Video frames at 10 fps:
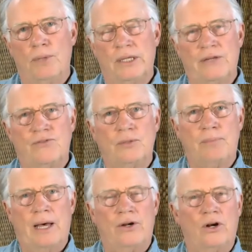beliefs
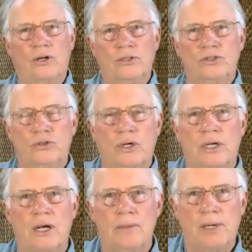about our
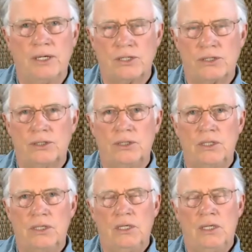shortcomings,
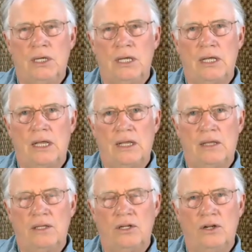
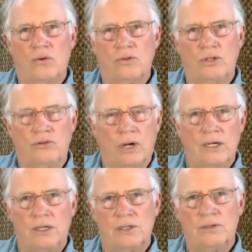to try
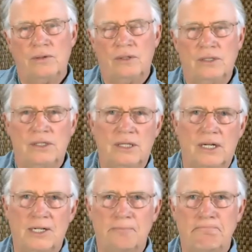to
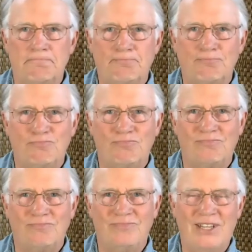um,
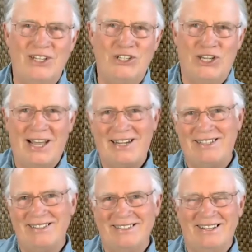
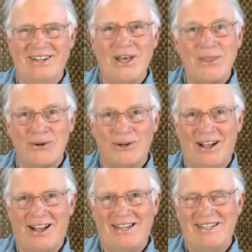inject another
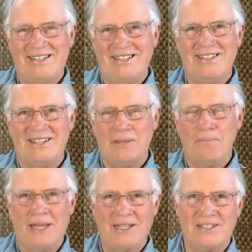idea into the
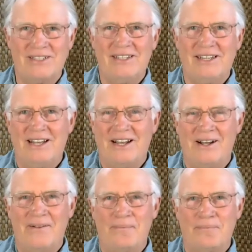mix.
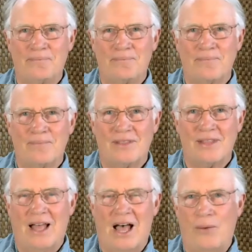
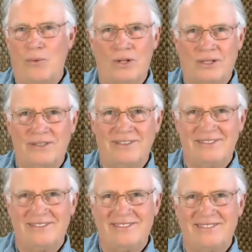I will
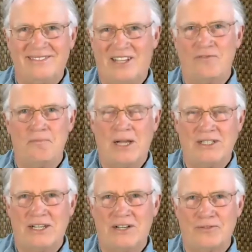love
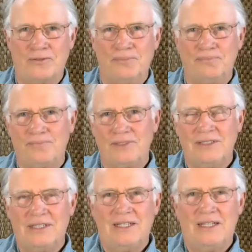myself.
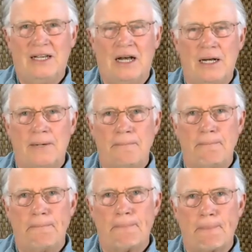Um,